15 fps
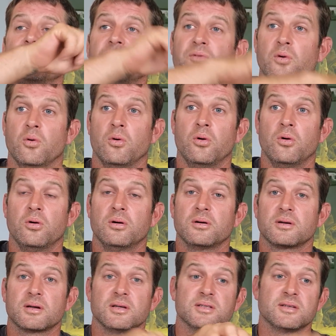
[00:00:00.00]
4,
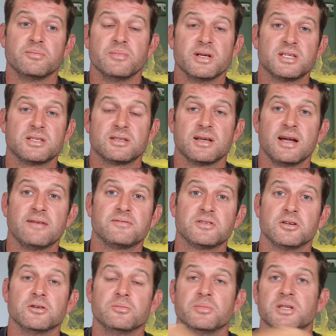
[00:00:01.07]
because they have
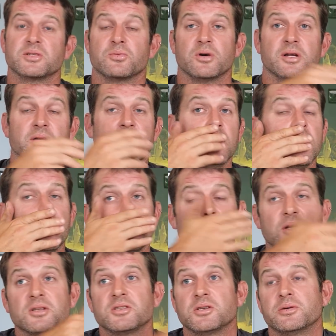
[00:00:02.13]
2, miss 1,
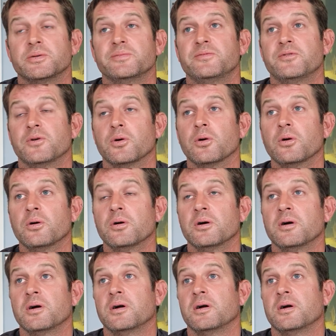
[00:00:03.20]
1, 2 and 4,